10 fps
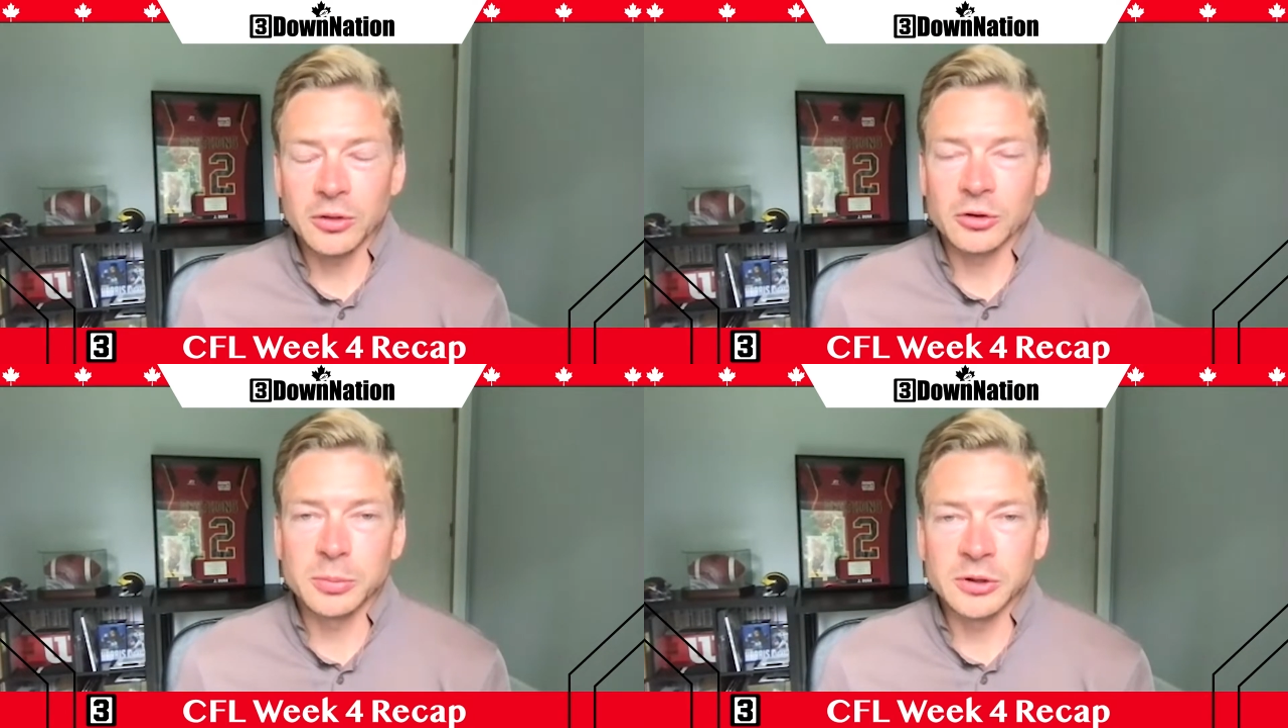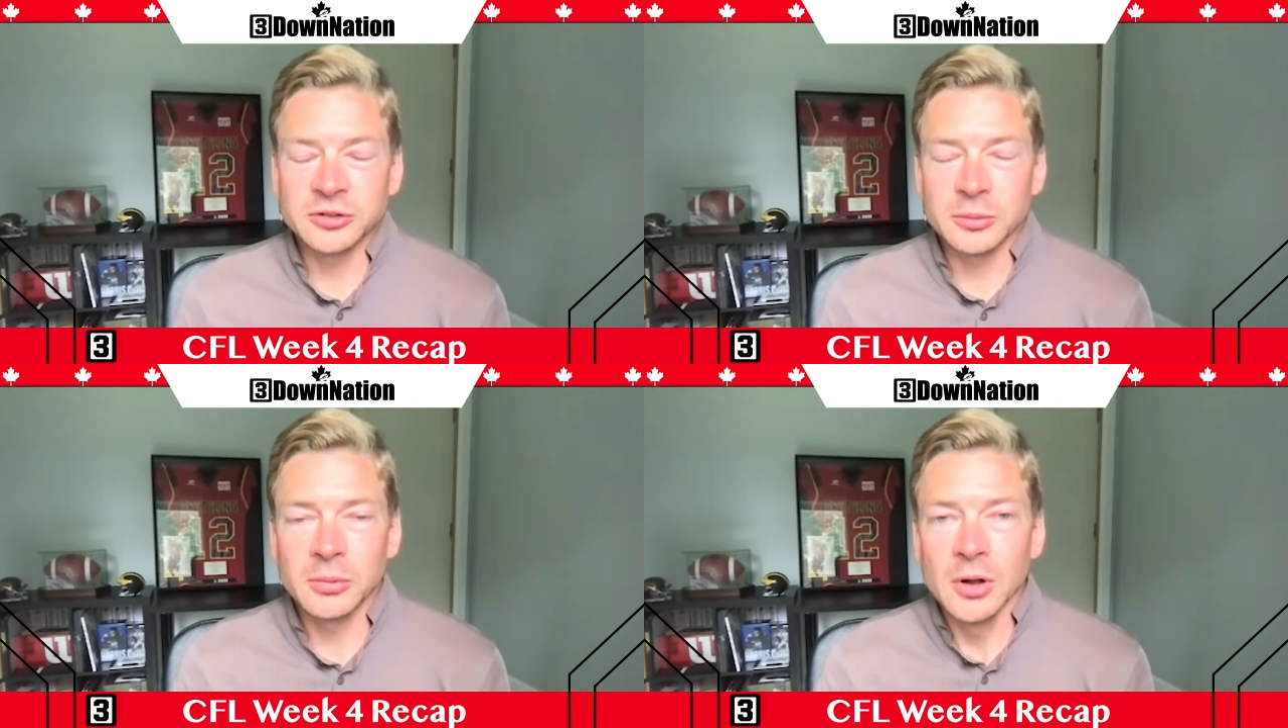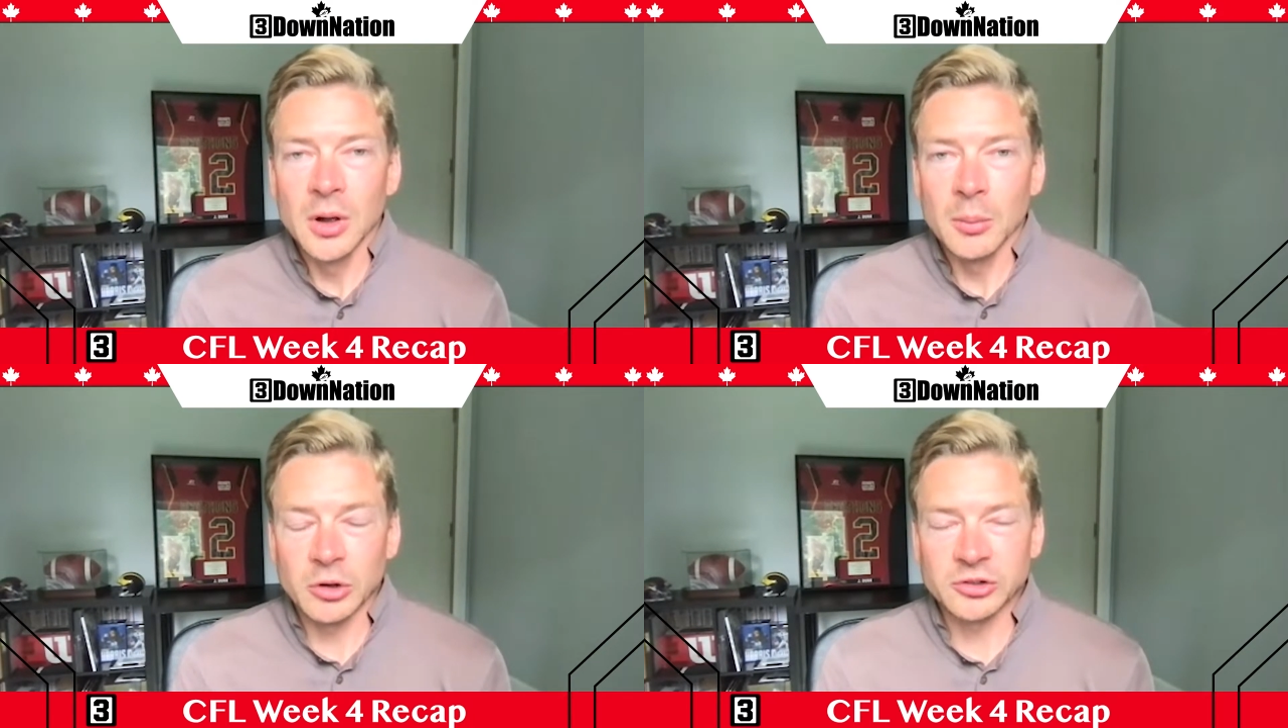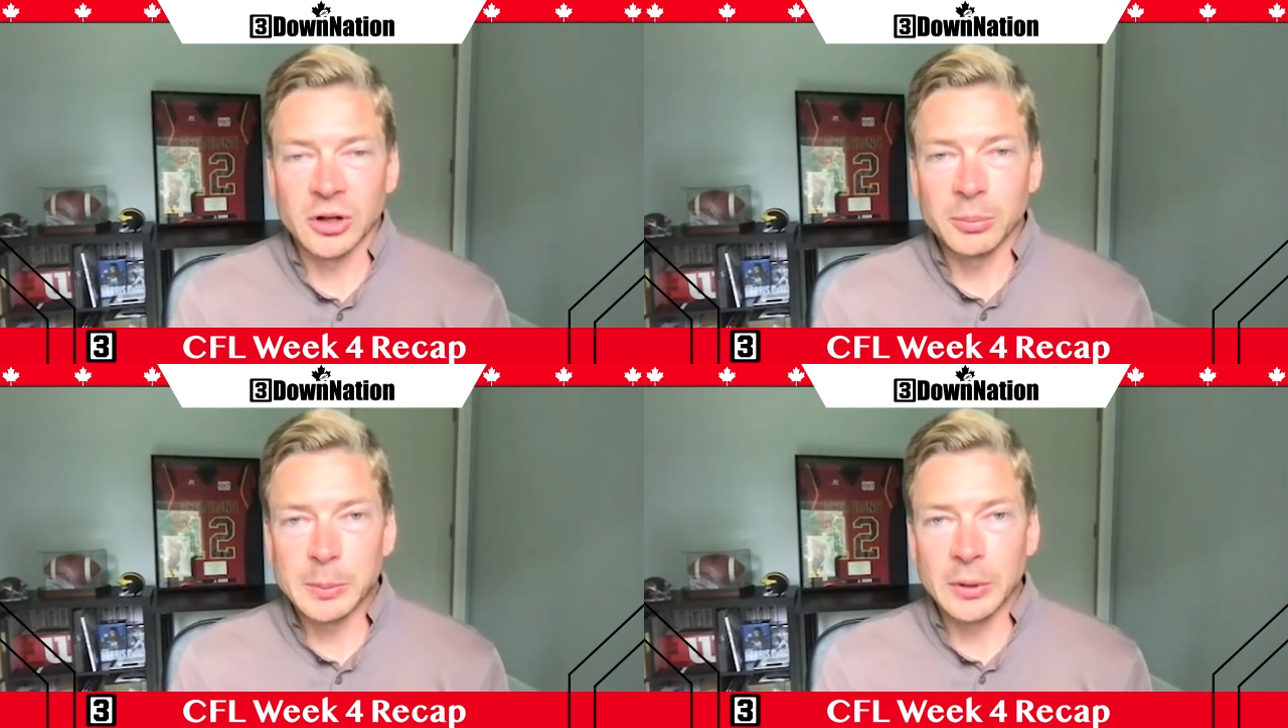There's been some
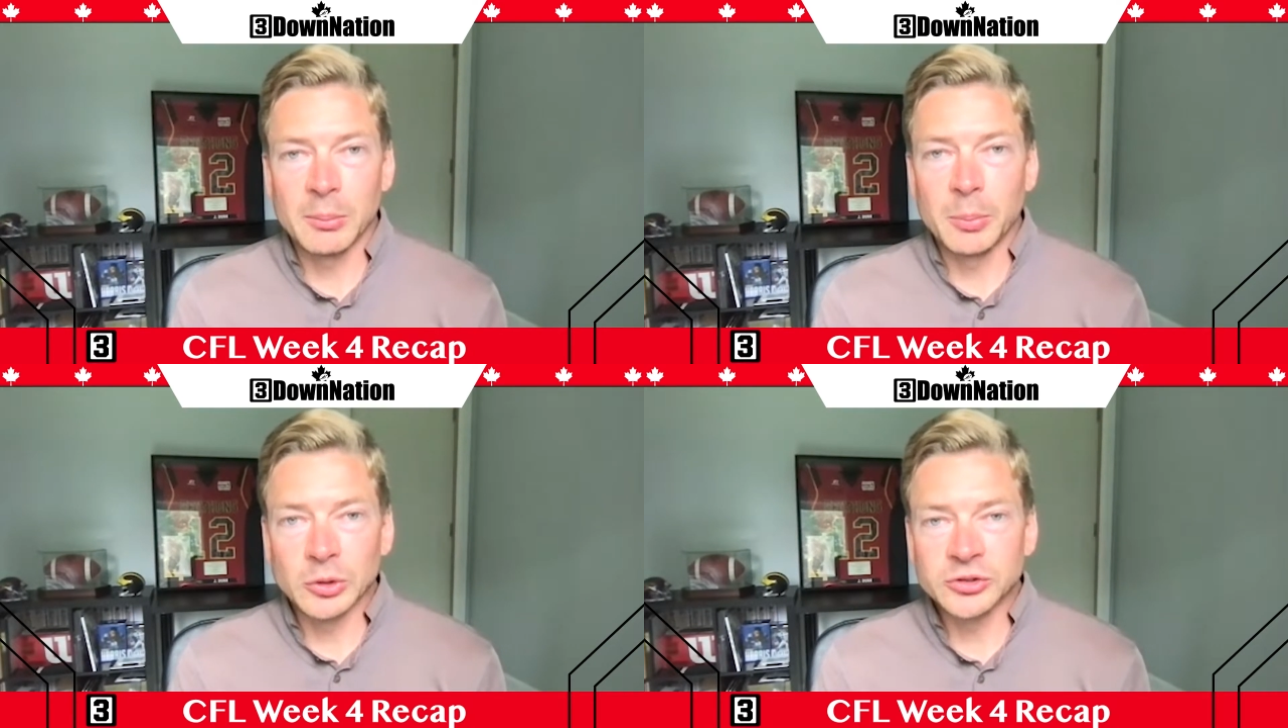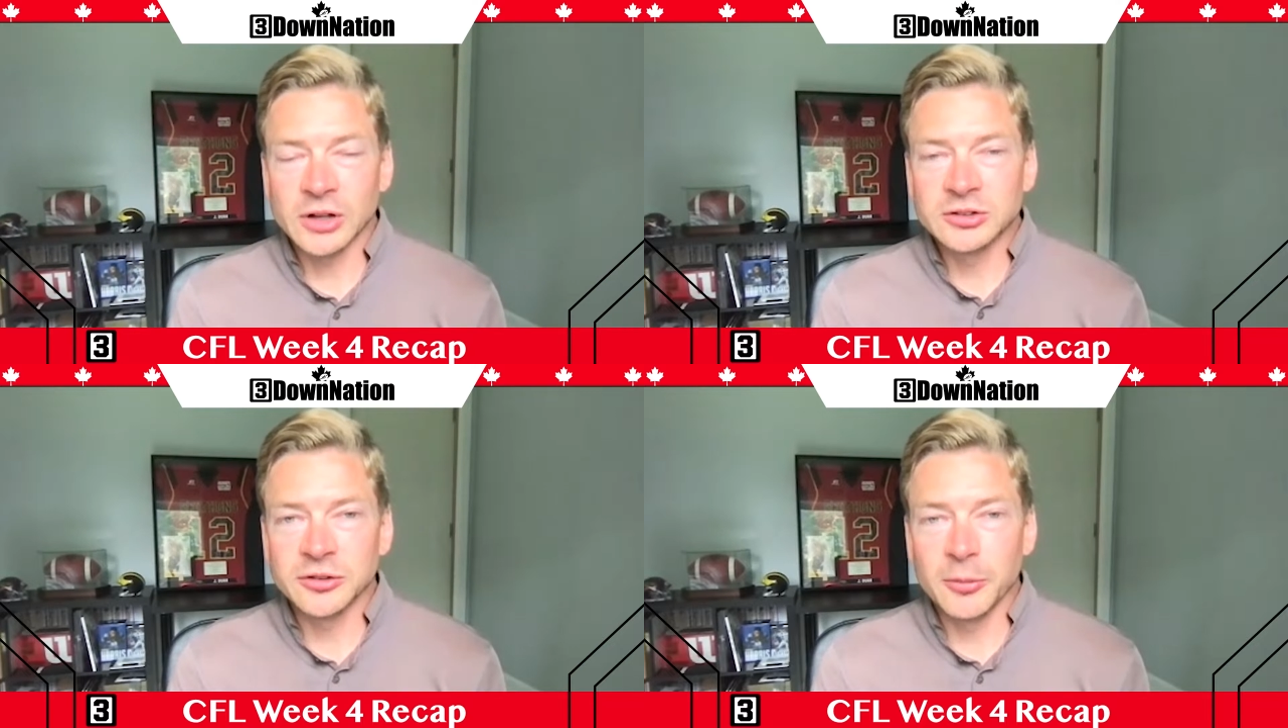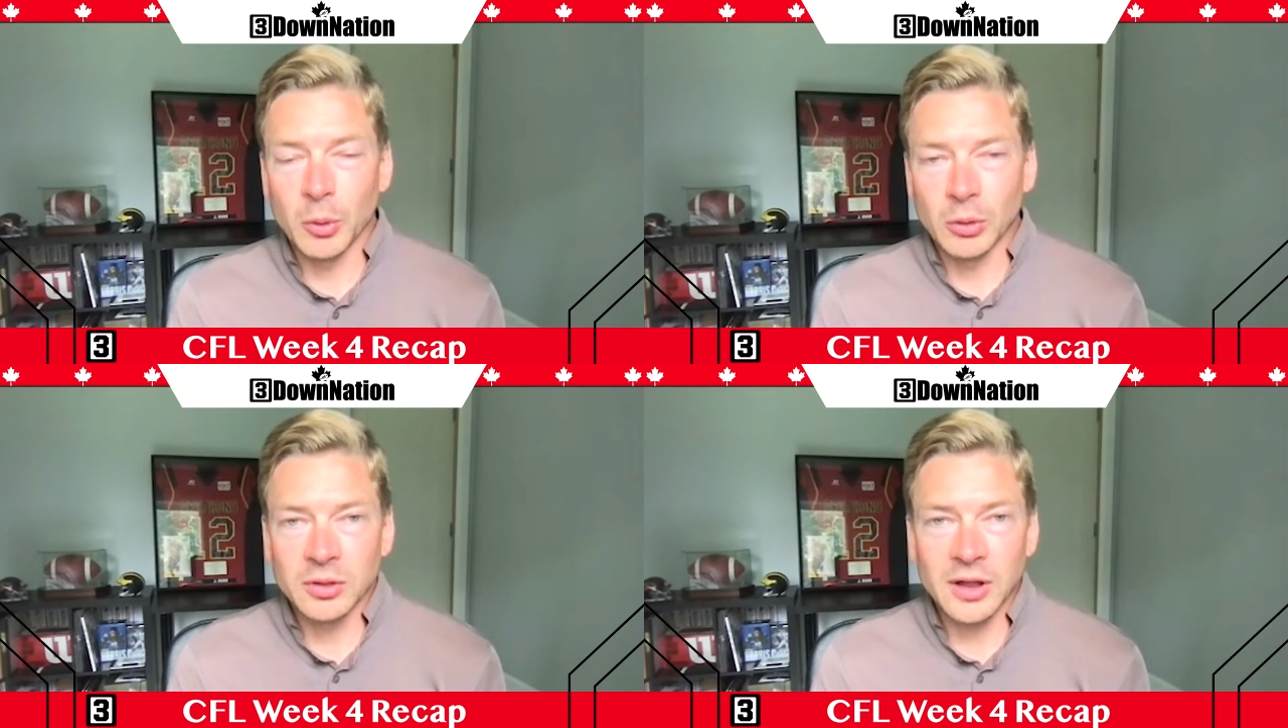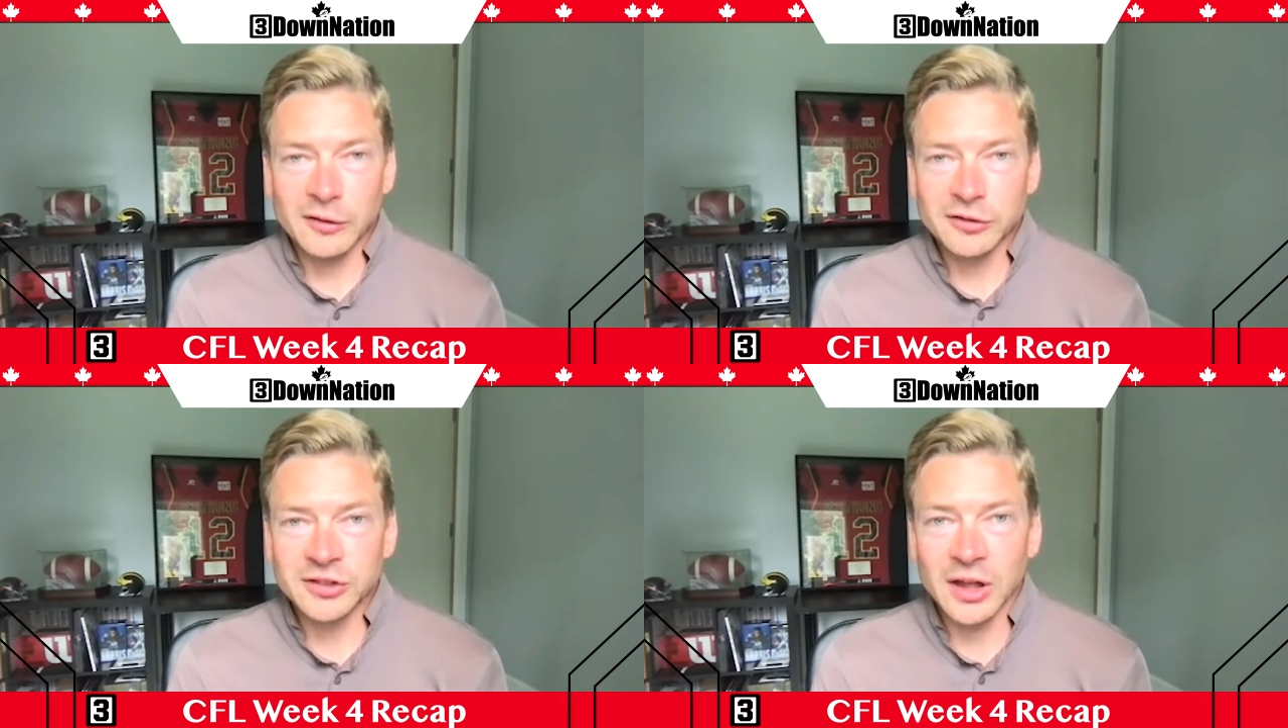personnel people on both sides of the border that
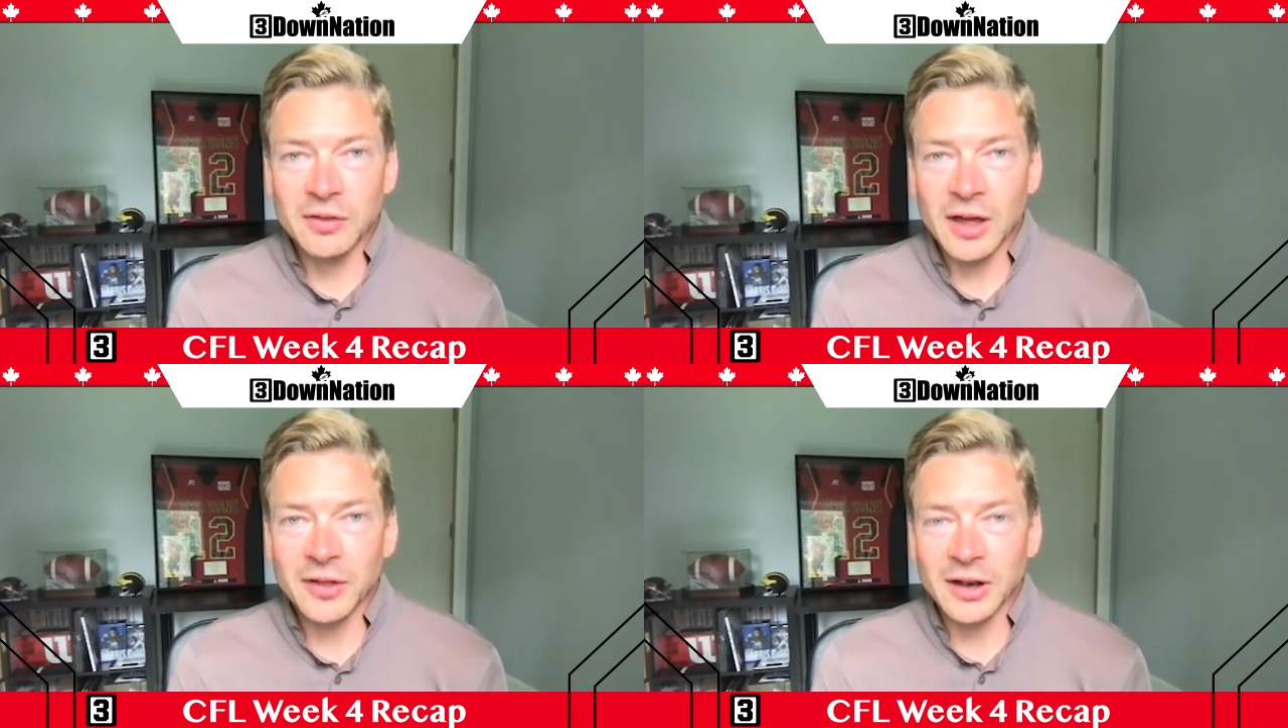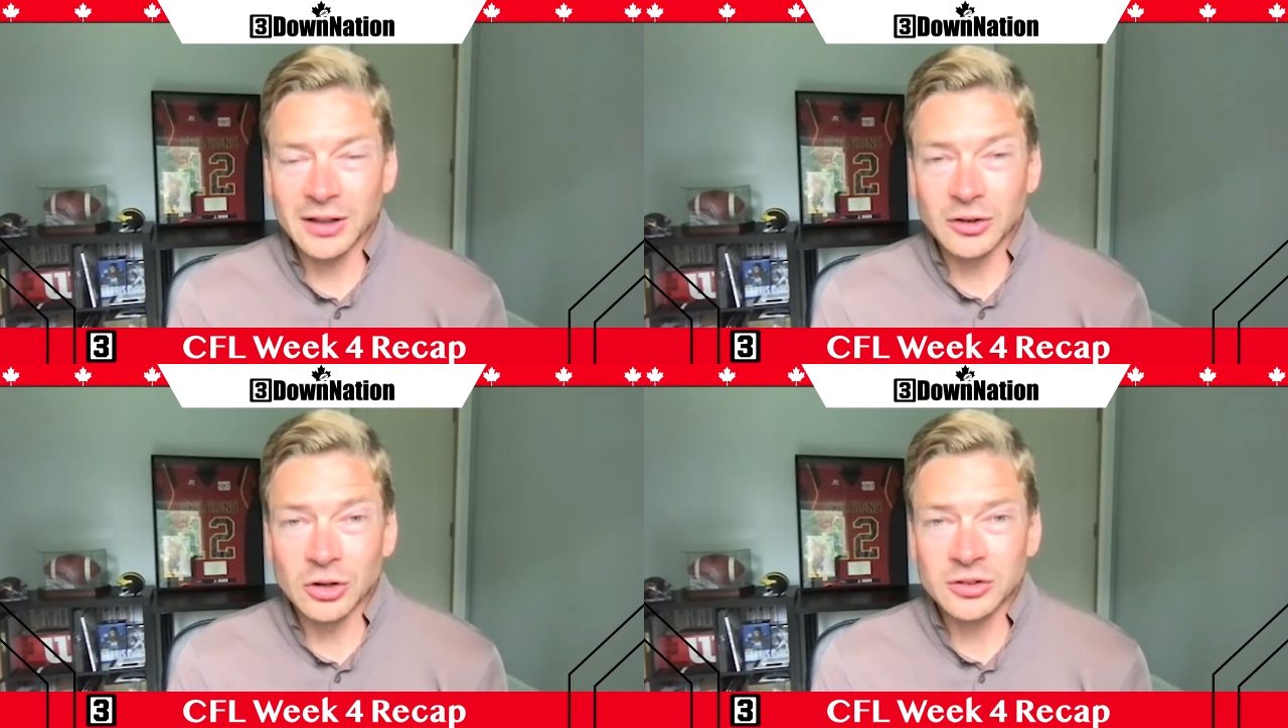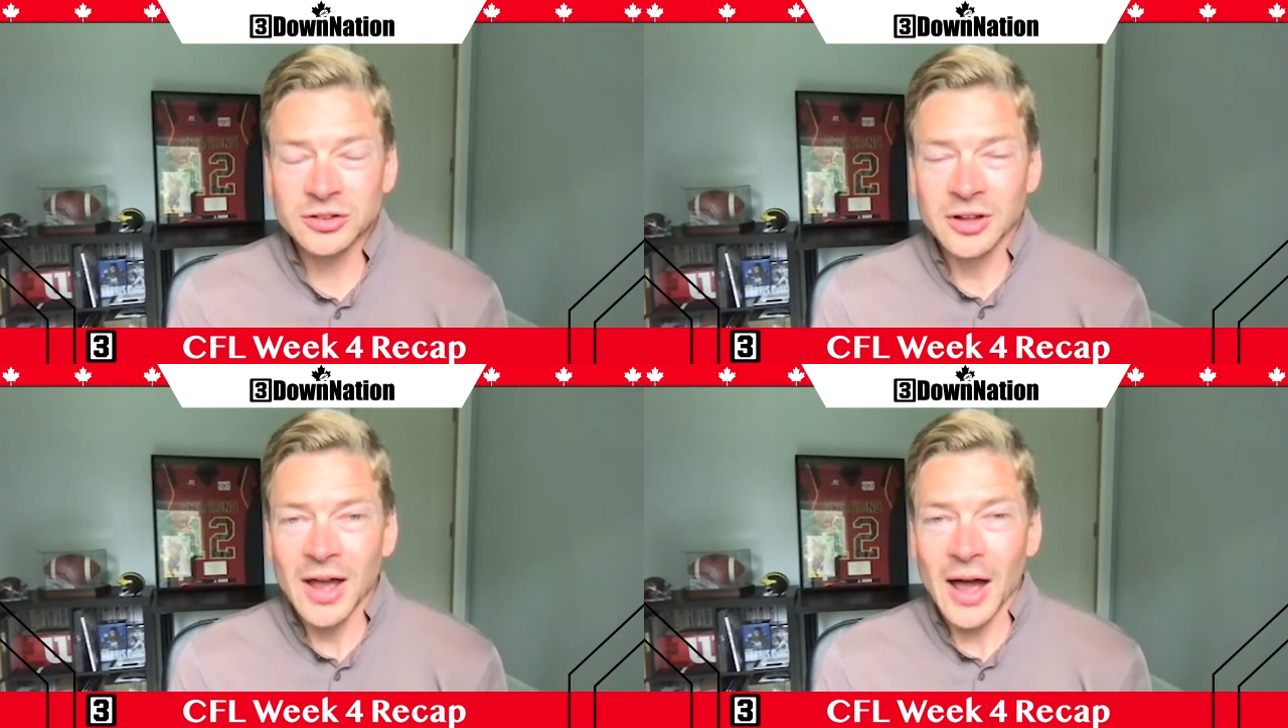have said that he looks